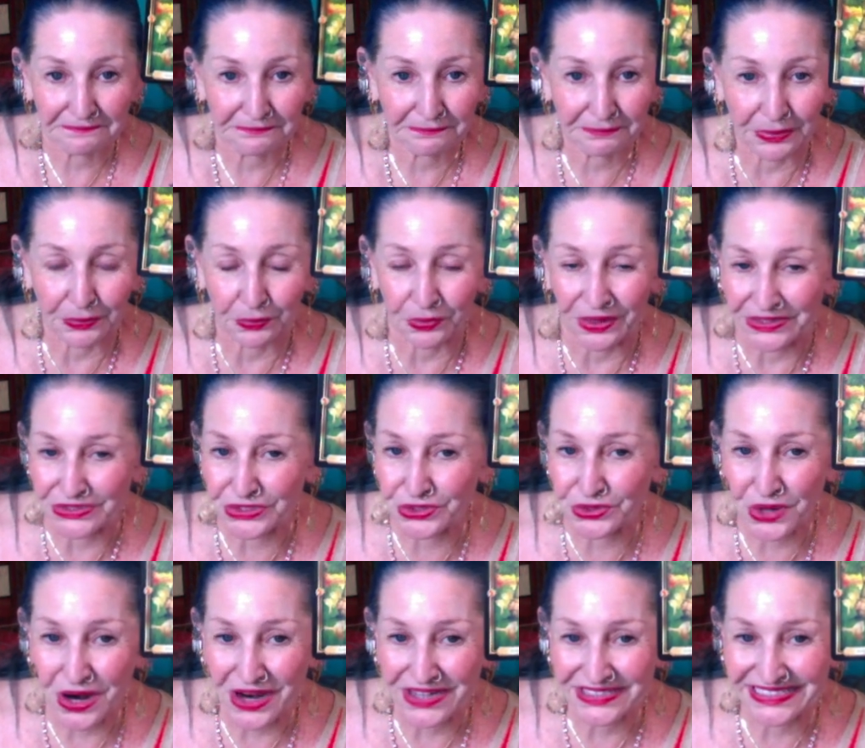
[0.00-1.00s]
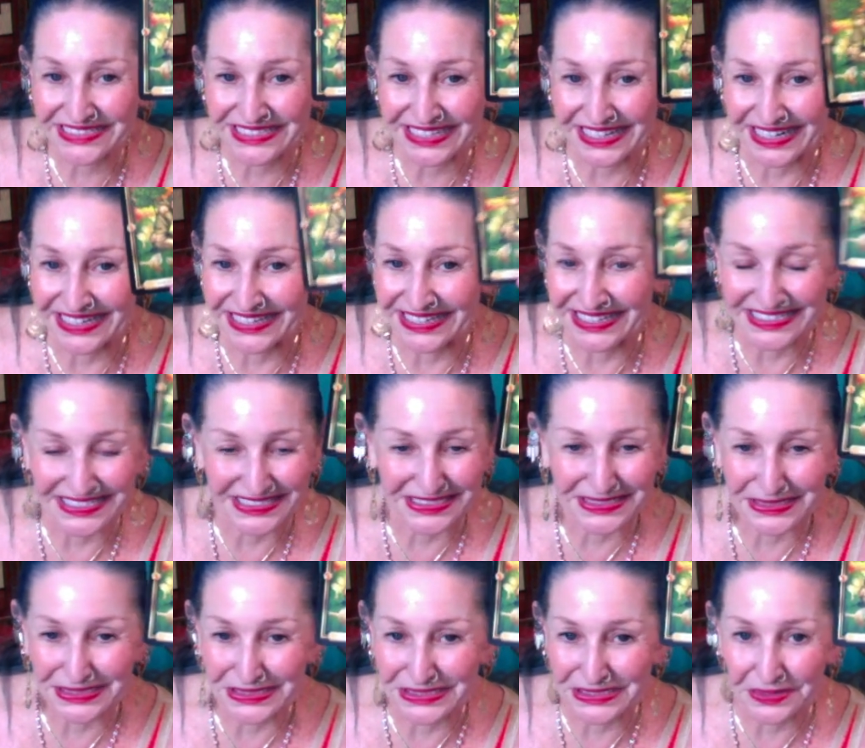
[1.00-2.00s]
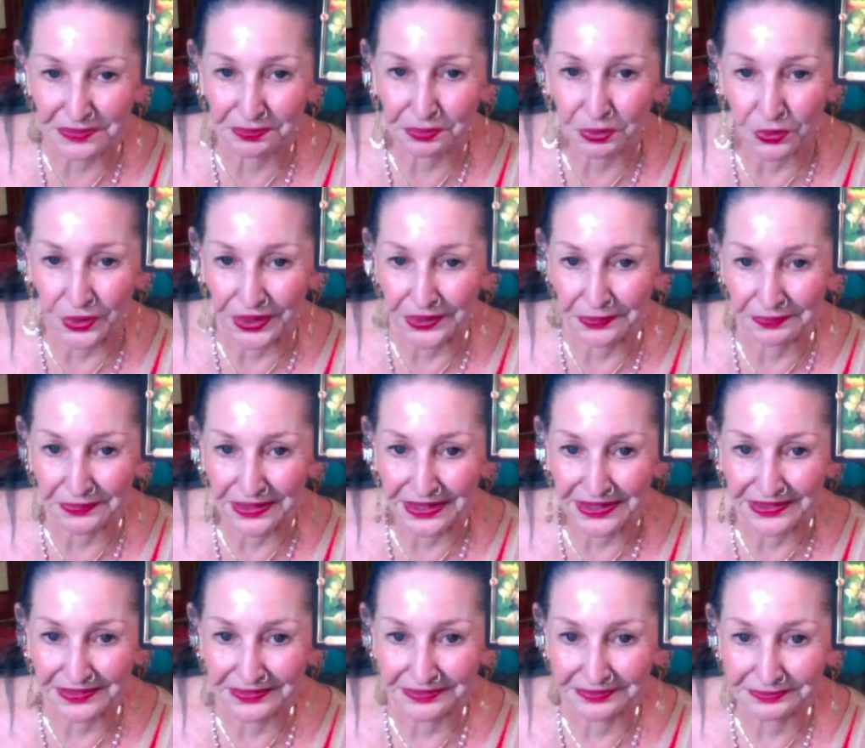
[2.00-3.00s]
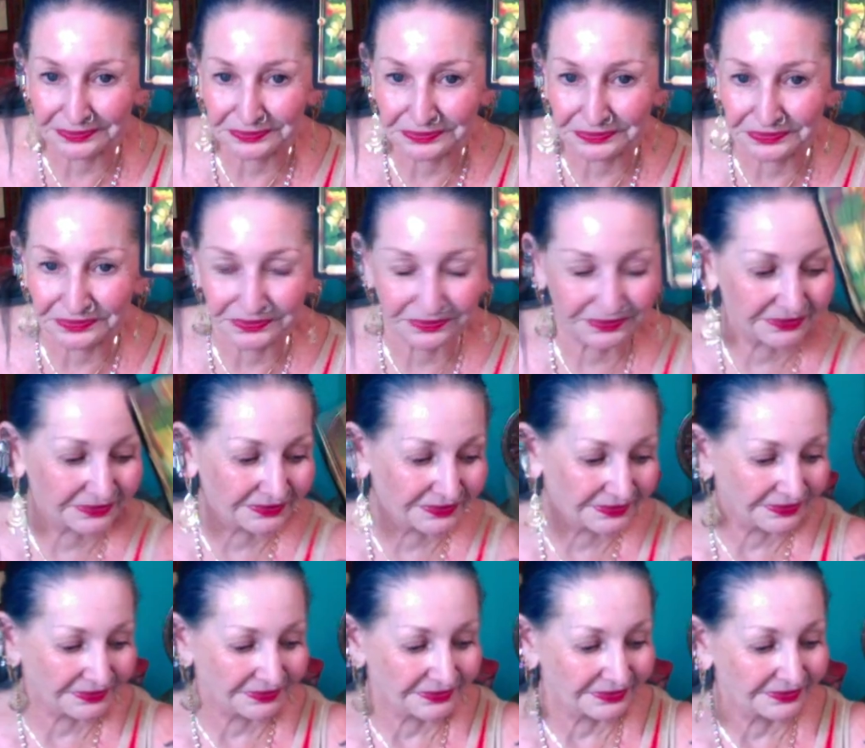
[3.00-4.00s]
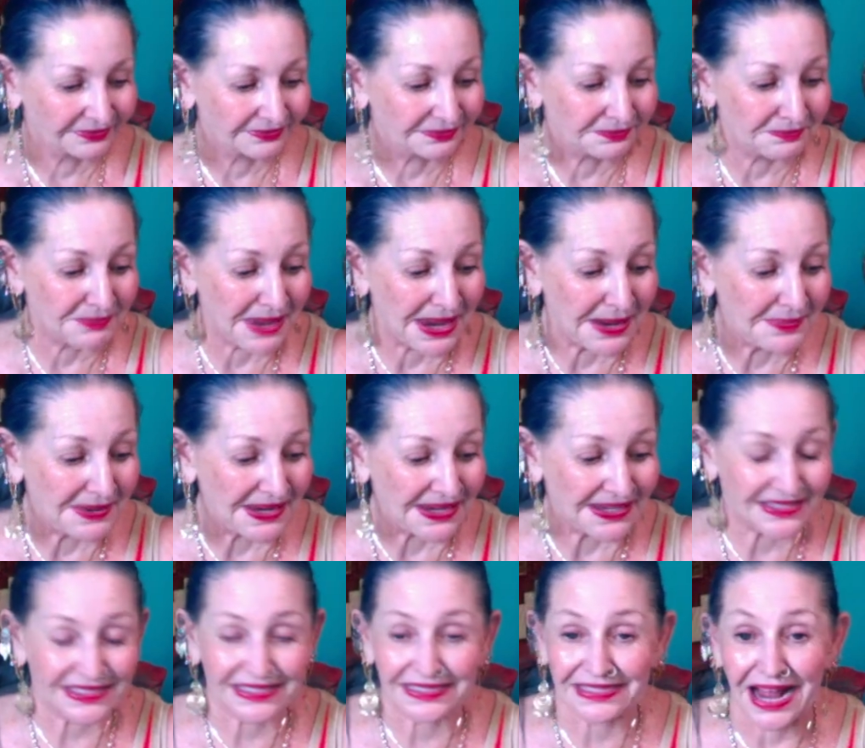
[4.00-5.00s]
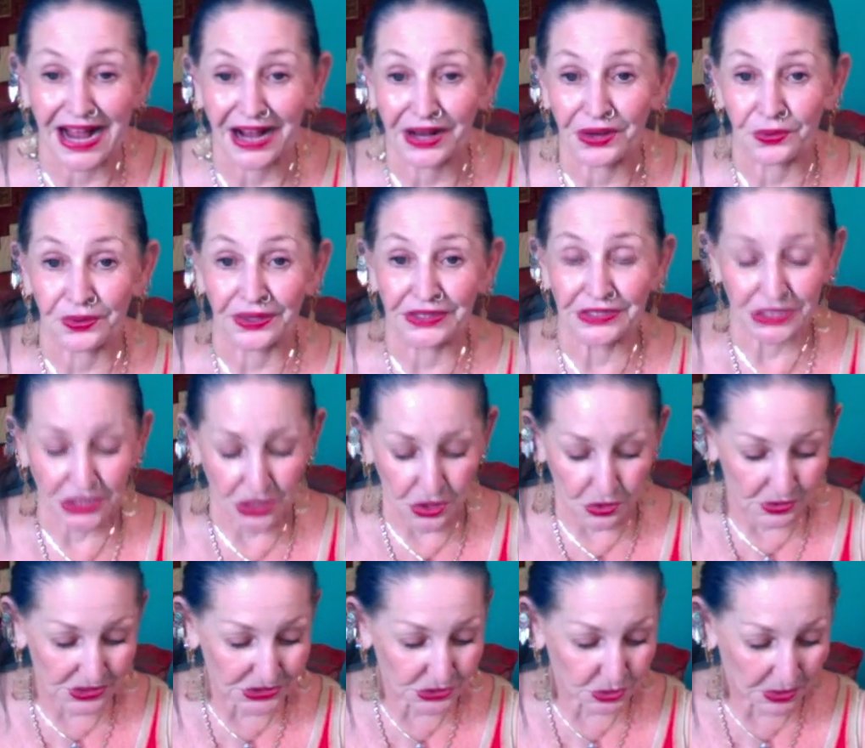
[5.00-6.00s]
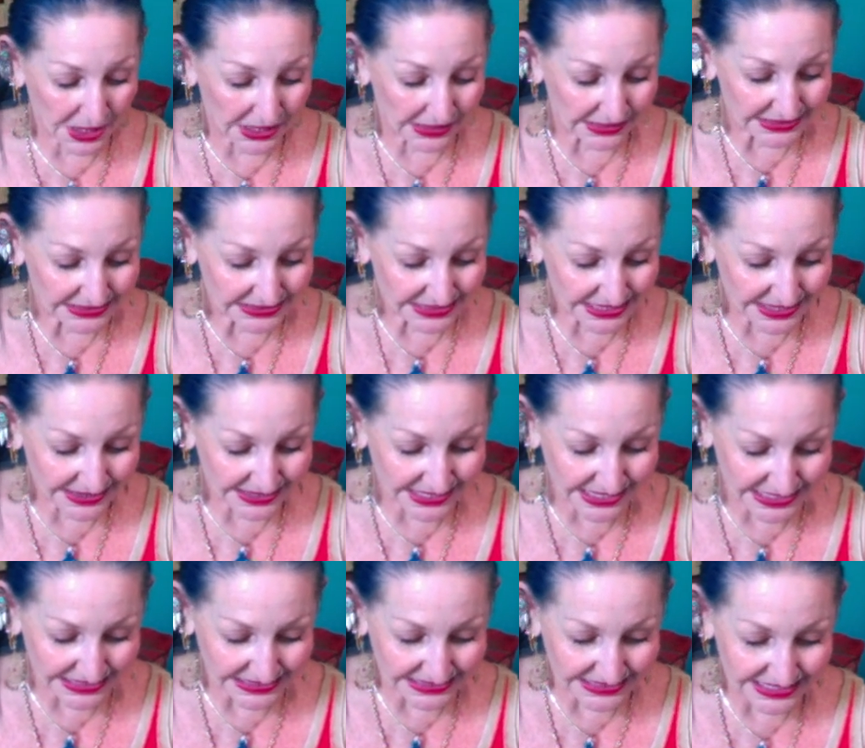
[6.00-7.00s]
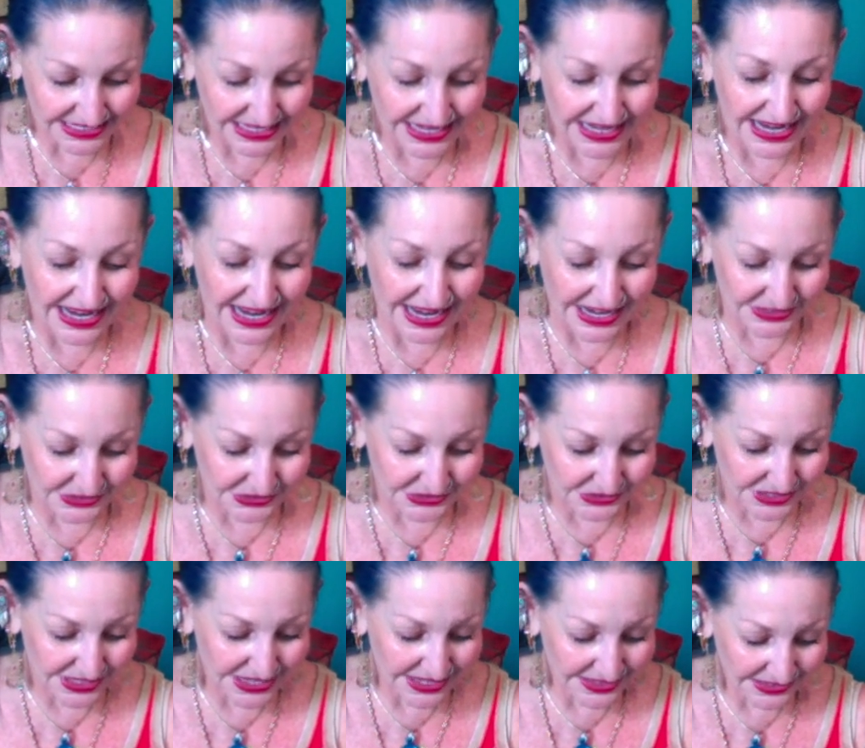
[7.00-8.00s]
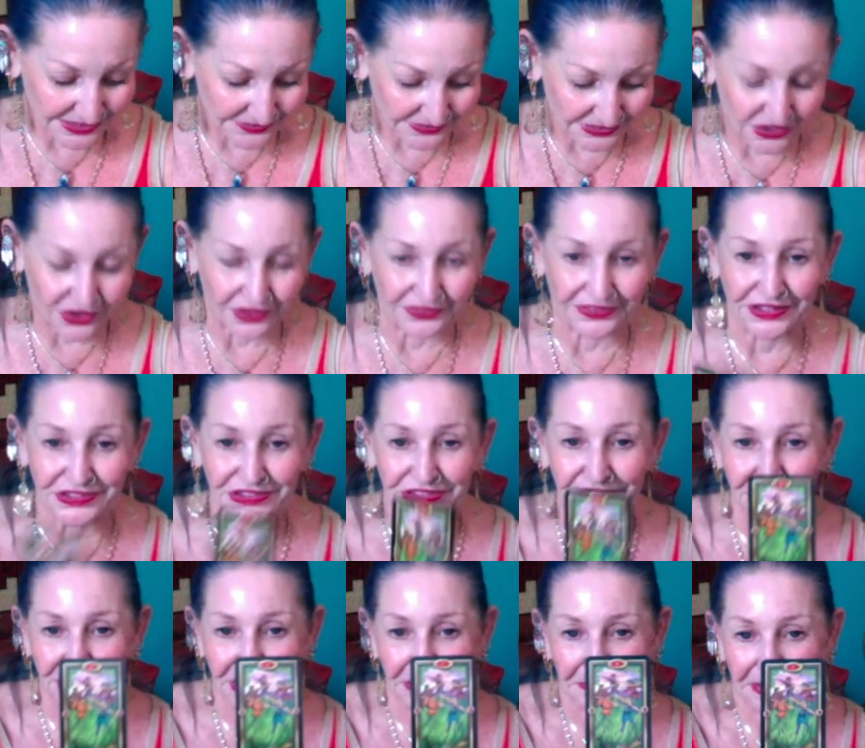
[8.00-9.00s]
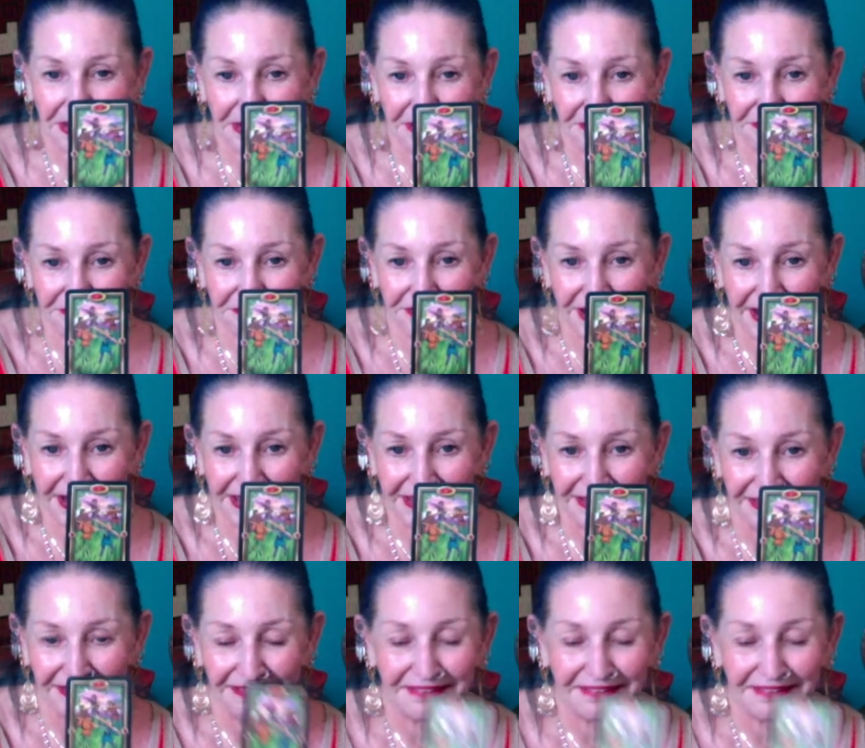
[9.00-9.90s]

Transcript: But what's crossing it is disappointment. Maybe it's not going to go as well as he thinks. Underneath of it all, there's going to be a fight